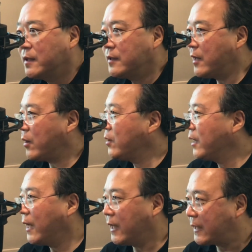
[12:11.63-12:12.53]

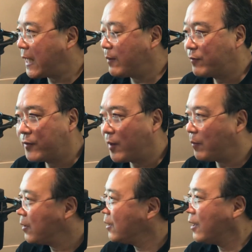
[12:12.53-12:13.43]
It came
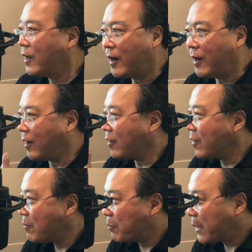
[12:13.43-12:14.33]
from
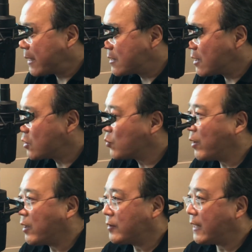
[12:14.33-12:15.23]
places
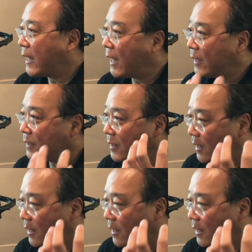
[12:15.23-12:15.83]
where they had